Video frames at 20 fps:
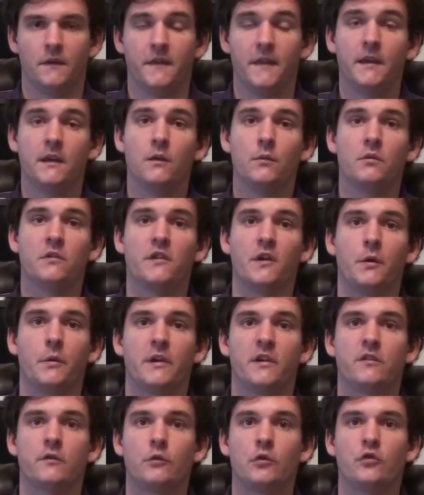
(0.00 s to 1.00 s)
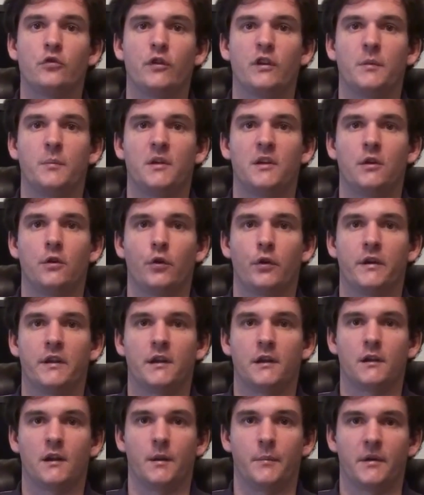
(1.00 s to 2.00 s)
Thank you as always for joining me here on
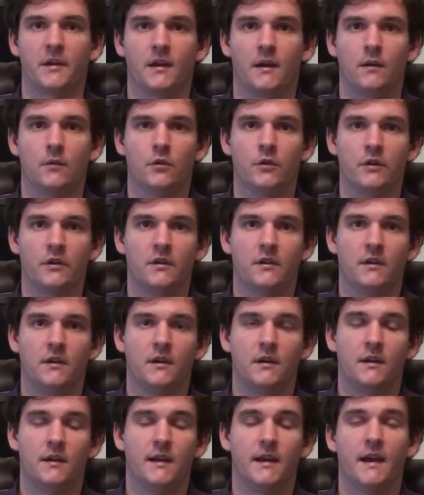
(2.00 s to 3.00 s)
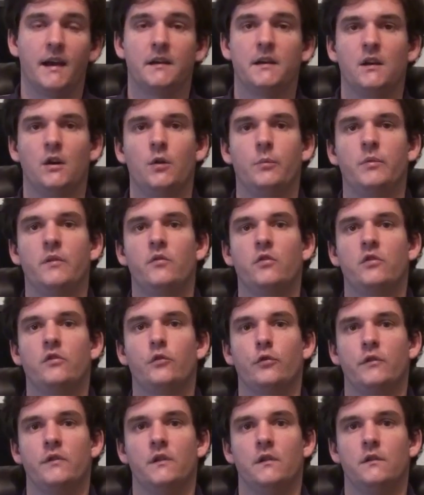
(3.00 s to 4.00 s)
Economic Outlook, and I hope you've
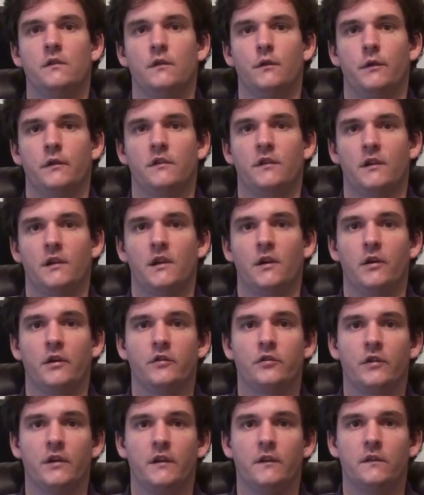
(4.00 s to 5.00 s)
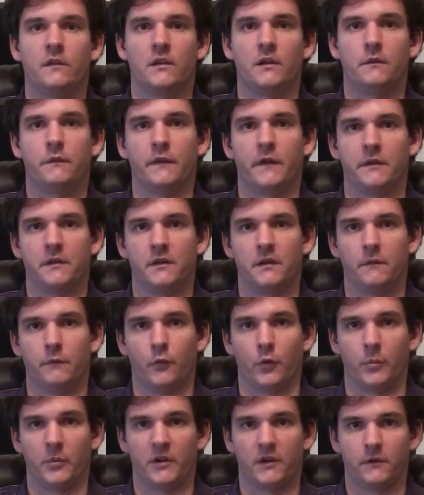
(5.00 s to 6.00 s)
enjoyed this series on carry trades and have found it
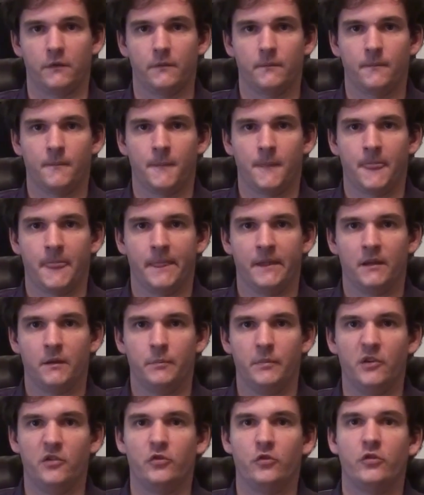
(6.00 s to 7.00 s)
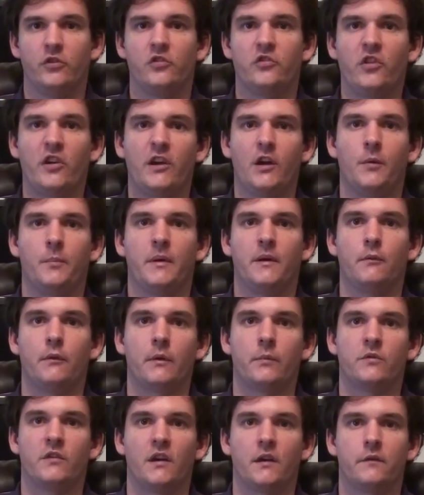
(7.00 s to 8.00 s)
informative. Be sure to check out my
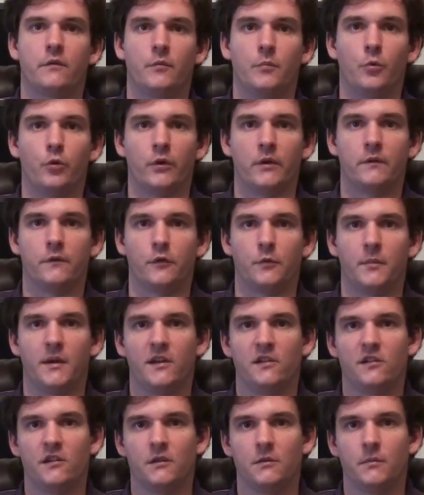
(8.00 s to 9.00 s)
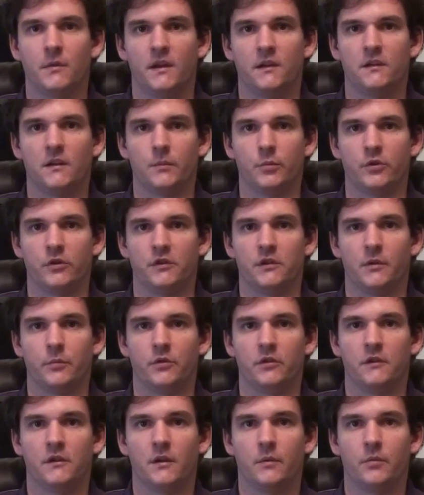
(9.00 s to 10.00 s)
website for more information at
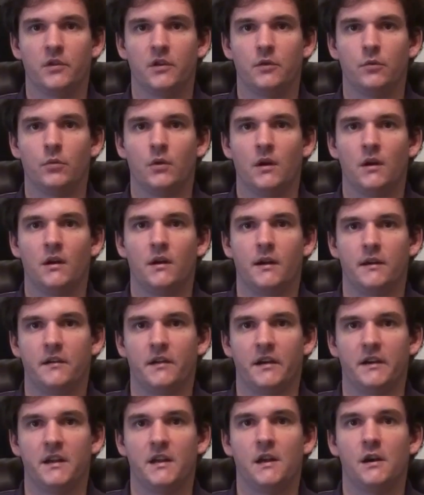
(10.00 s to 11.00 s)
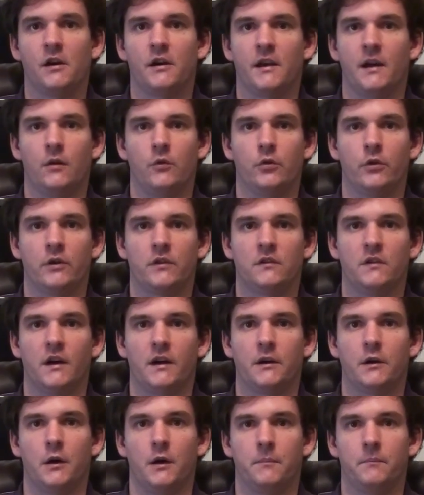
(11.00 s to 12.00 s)

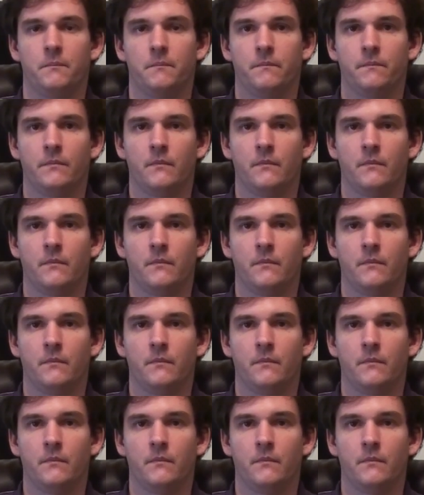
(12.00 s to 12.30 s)
www.econoutlook.com.